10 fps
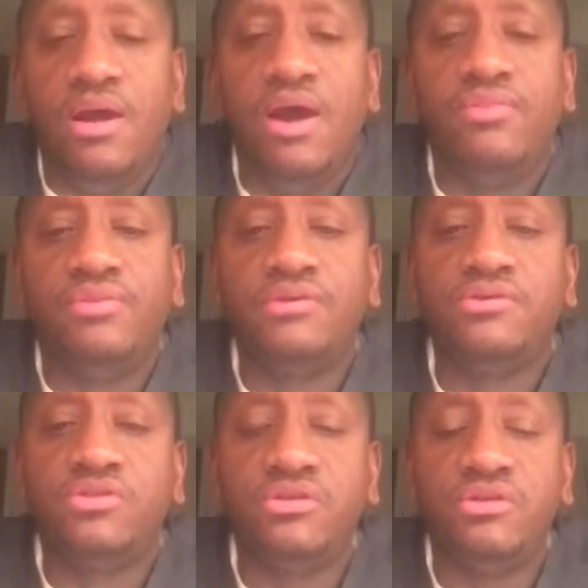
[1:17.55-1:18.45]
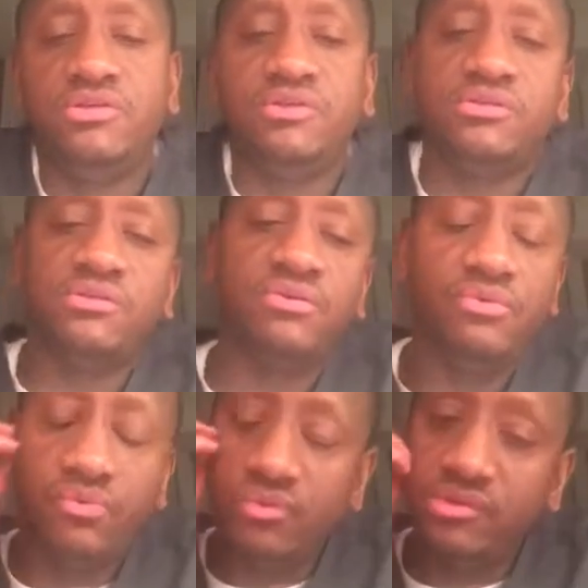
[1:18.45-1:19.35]
and these changes
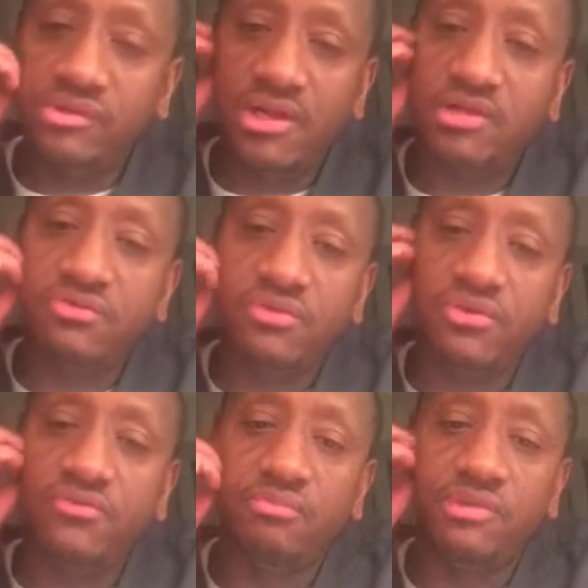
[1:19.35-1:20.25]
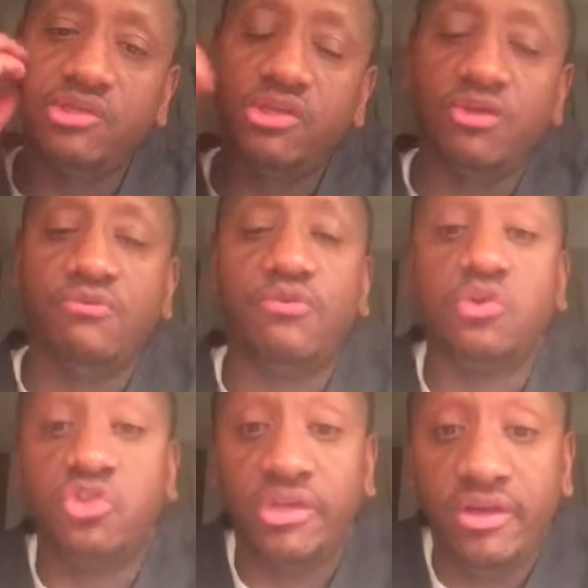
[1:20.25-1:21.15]
result to the formation of
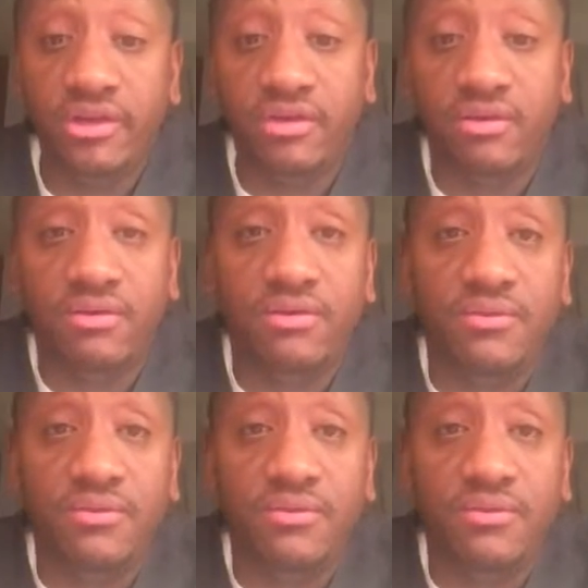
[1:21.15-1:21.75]
oceanic